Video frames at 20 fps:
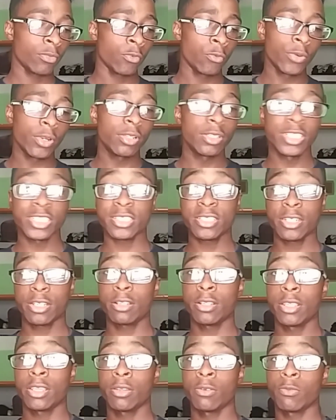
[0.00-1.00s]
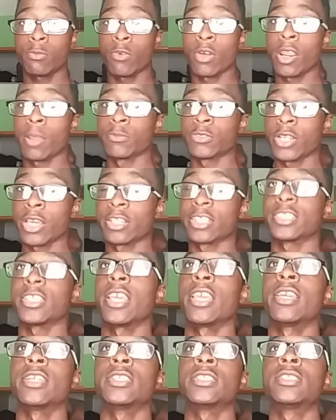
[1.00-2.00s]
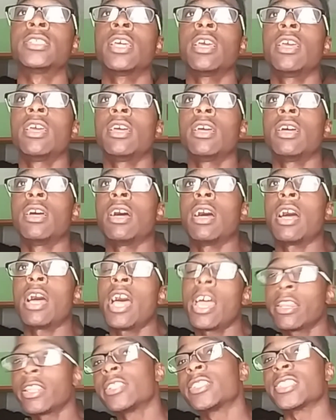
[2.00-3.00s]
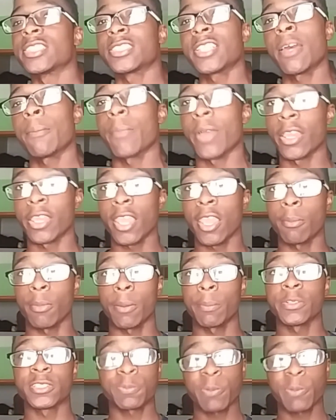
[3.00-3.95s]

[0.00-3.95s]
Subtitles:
realistically, what I'm trying to say is, I need to step my game up,